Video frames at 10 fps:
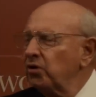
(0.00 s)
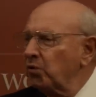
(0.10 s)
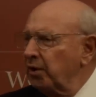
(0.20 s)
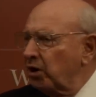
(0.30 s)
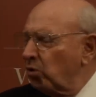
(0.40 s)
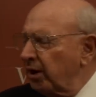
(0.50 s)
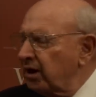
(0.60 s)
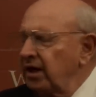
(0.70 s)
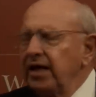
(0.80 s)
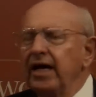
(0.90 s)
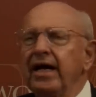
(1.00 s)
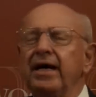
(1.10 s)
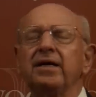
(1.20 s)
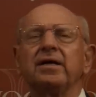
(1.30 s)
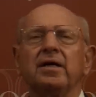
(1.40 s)
we quickly
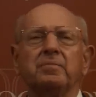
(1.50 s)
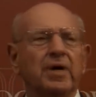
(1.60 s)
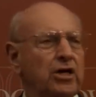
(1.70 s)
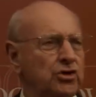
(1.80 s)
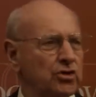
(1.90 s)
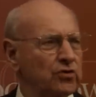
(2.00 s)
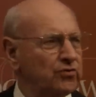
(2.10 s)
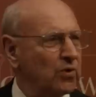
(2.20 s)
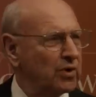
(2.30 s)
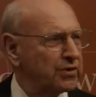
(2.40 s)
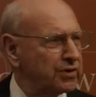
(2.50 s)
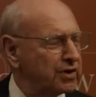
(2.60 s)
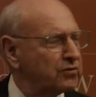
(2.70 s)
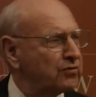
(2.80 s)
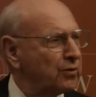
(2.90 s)
had a major
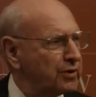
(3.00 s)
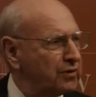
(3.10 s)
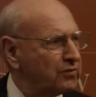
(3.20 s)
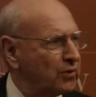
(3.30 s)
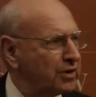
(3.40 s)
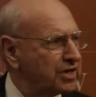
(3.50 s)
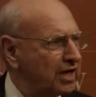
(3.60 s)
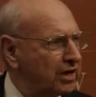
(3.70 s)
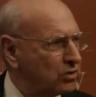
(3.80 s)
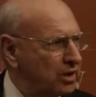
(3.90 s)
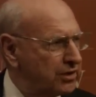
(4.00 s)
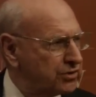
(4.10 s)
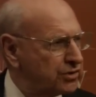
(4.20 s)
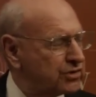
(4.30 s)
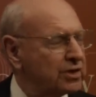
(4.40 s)
444 day
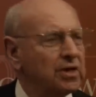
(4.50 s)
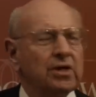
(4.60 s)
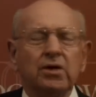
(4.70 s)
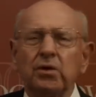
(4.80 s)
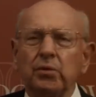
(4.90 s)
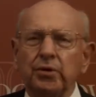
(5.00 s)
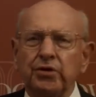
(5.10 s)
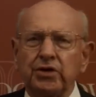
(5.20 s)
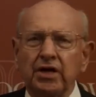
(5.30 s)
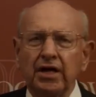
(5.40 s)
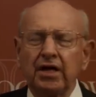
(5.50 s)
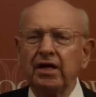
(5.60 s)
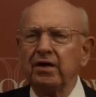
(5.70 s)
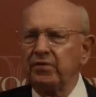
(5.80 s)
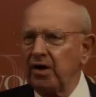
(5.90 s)
crisis with the
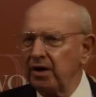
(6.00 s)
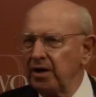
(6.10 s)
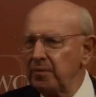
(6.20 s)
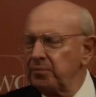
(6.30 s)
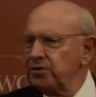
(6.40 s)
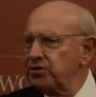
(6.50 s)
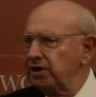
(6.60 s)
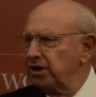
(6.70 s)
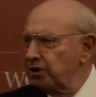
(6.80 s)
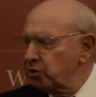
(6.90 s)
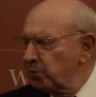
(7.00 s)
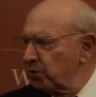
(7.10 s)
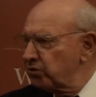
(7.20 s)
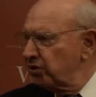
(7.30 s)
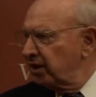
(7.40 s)
taking of our embassy and its
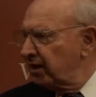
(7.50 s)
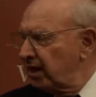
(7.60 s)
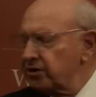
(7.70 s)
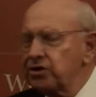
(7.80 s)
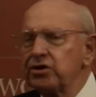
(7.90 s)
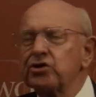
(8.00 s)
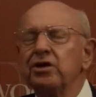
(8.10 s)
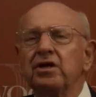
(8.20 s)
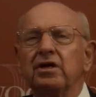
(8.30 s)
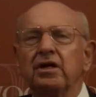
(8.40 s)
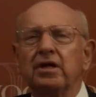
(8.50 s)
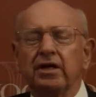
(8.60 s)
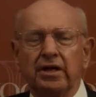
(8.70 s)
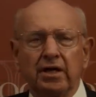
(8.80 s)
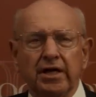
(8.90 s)
personnel hostage
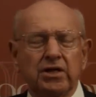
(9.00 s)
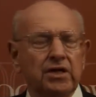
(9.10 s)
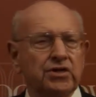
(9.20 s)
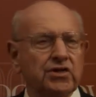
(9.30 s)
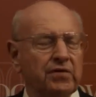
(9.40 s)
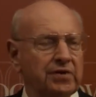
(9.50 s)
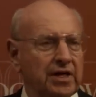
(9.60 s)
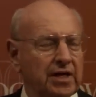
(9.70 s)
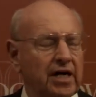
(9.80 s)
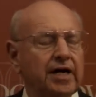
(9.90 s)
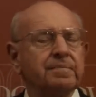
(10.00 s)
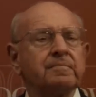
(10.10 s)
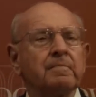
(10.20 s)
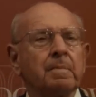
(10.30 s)
in 1979